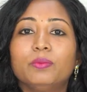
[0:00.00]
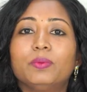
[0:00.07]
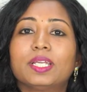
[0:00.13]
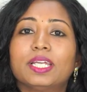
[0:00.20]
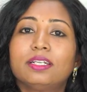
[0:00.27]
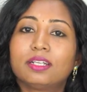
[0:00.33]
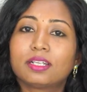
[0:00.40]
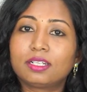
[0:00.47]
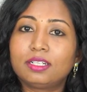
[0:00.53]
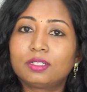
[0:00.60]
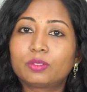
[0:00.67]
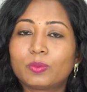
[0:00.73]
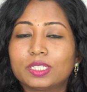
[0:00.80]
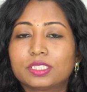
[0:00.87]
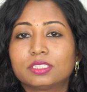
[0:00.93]
We get
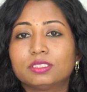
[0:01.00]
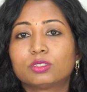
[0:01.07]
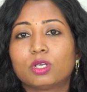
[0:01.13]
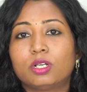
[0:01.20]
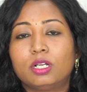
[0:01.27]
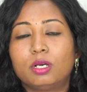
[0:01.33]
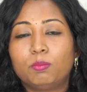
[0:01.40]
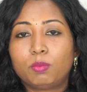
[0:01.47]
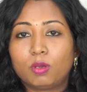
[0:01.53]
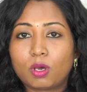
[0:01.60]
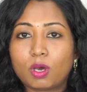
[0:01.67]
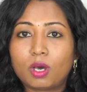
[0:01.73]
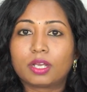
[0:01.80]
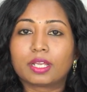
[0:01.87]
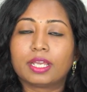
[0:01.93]
regular questions on our
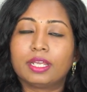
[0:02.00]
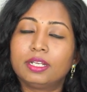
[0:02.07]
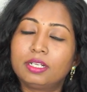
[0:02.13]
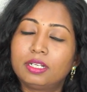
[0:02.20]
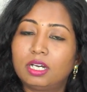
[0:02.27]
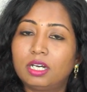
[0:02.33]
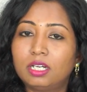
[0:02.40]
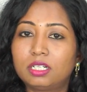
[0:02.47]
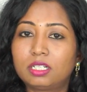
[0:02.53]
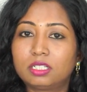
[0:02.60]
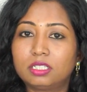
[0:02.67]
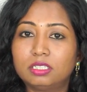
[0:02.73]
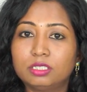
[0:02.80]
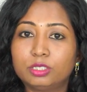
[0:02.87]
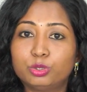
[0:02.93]
blog and our
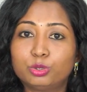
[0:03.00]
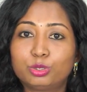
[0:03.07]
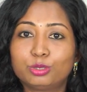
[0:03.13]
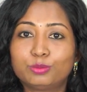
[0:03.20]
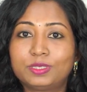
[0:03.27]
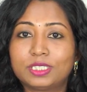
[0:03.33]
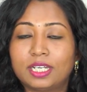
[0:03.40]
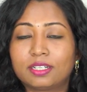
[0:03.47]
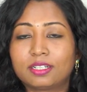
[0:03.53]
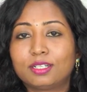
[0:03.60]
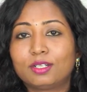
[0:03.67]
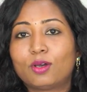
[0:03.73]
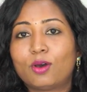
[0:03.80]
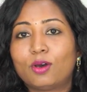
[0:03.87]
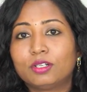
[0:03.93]
YouTube
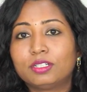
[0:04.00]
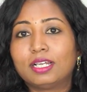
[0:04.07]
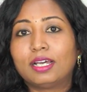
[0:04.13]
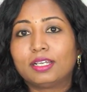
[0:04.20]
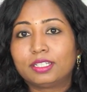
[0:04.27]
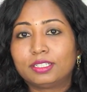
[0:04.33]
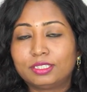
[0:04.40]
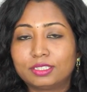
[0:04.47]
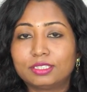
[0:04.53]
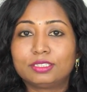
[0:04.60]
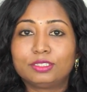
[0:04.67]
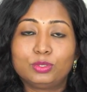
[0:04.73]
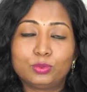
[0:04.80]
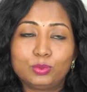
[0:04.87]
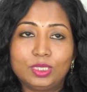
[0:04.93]
channel on
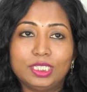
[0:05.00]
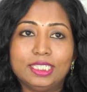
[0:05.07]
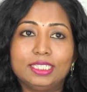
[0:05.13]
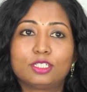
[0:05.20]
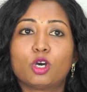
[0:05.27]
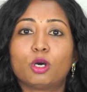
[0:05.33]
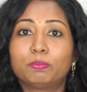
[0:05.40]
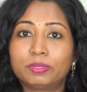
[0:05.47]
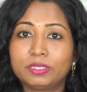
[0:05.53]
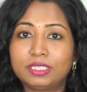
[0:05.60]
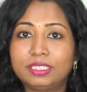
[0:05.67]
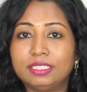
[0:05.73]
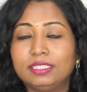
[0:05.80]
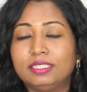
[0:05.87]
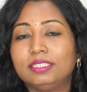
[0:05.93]
IUD, copper
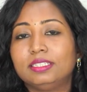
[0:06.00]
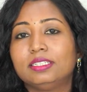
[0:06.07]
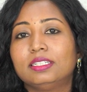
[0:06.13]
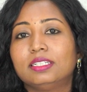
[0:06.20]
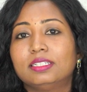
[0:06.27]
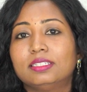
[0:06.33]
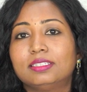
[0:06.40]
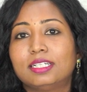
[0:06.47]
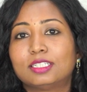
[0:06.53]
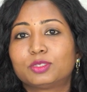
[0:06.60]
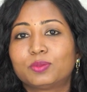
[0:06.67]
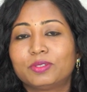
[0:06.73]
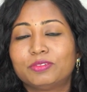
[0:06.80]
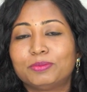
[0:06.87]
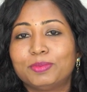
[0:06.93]
T.
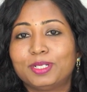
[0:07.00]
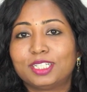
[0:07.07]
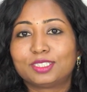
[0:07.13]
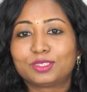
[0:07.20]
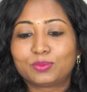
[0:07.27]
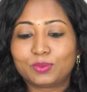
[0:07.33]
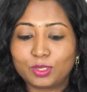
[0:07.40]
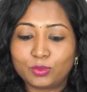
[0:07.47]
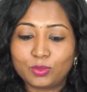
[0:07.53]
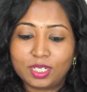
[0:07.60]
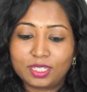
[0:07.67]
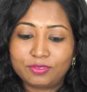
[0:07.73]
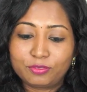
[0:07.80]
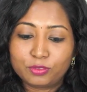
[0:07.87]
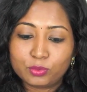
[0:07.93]
That's why we made this video.
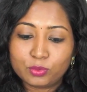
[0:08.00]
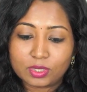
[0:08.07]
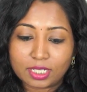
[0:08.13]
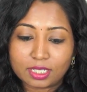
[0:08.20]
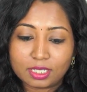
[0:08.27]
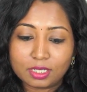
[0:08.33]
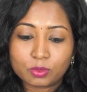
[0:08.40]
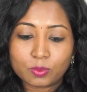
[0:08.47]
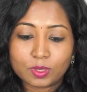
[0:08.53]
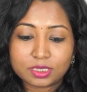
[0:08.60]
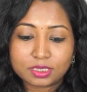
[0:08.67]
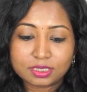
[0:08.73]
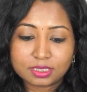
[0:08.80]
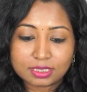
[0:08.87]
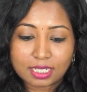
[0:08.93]
And few regular
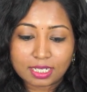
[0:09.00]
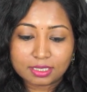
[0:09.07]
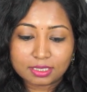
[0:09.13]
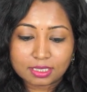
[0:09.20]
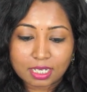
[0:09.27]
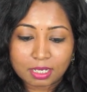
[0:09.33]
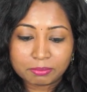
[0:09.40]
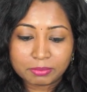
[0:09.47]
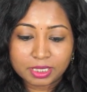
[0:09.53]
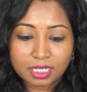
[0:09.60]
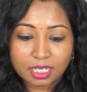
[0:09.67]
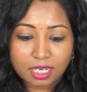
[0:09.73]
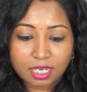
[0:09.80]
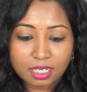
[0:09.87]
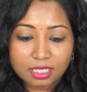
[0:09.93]
questions that come
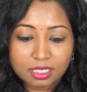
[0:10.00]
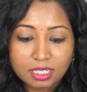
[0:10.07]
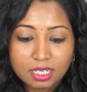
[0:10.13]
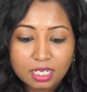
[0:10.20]
in are